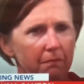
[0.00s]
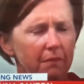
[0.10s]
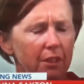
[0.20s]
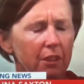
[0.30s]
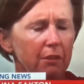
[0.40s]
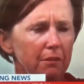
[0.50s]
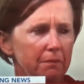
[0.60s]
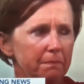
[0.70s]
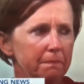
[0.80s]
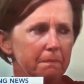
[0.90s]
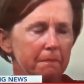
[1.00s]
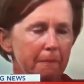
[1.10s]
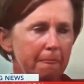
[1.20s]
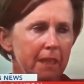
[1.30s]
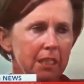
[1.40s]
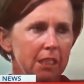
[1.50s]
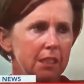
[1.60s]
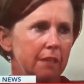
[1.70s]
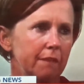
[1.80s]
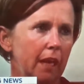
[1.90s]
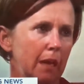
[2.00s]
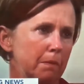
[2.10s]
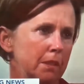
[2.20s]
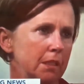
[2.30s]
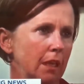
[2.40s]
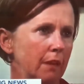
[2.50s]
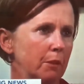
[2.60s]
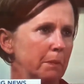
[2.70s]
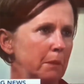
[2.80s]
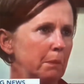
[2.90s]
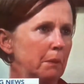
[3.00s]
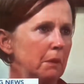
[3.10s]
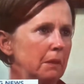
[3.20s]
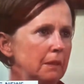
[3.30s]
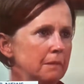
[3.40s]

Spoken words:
You know, this is stuff that happens to other people,